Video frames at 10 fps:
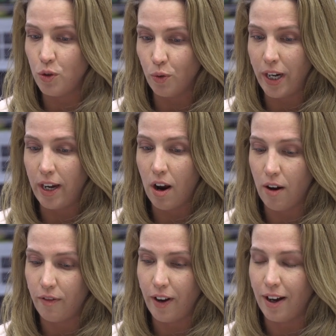who's reading
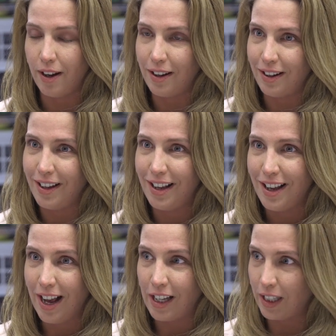off a
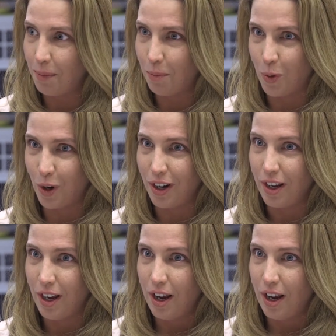clipboard